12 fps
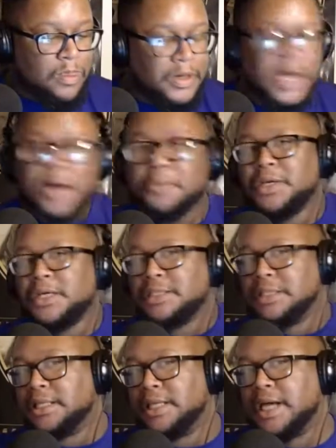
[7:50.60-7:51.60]
Not
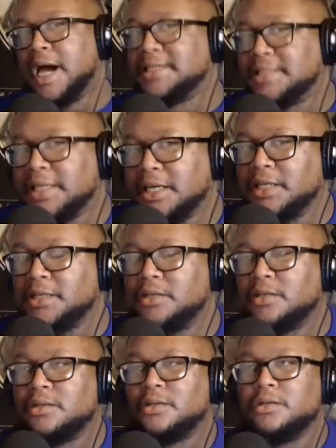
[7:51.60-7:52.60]
because anything I
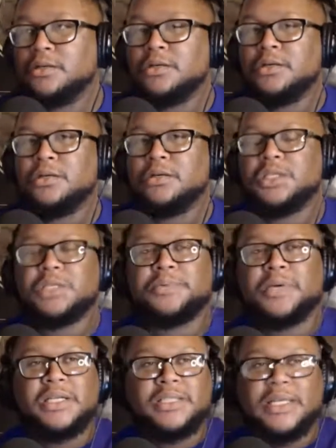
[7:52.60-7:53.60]
did, just
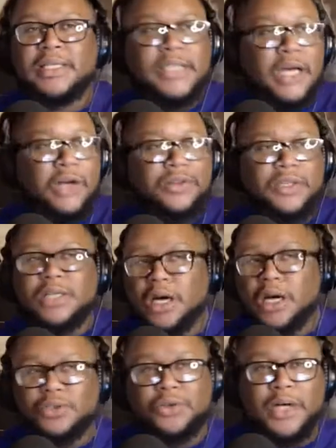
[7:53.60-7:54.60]
because they sell these
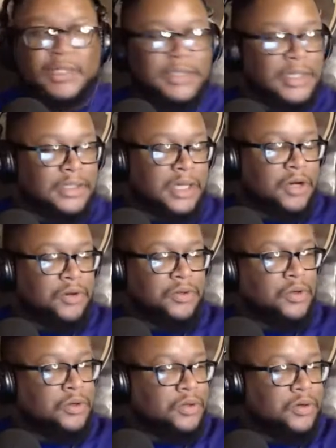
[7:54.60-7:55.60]
contracts. They sell
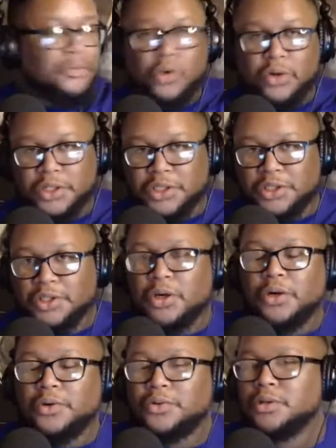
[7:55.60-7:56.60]
your, your mortgage
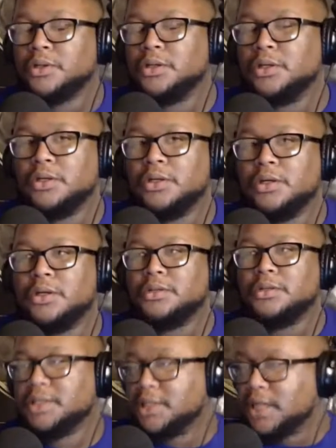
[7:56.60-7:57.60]
loan
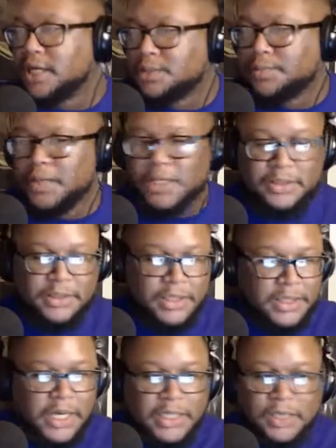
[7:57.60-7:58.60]
to the next bank, to
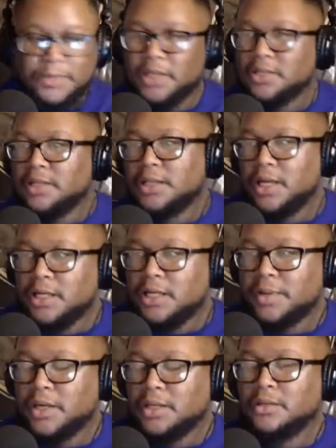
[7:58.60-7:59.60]
the next bank, to the next
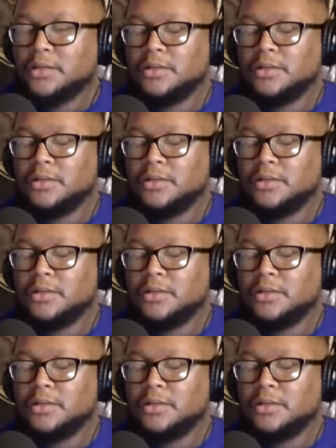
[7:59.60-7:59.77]
bank.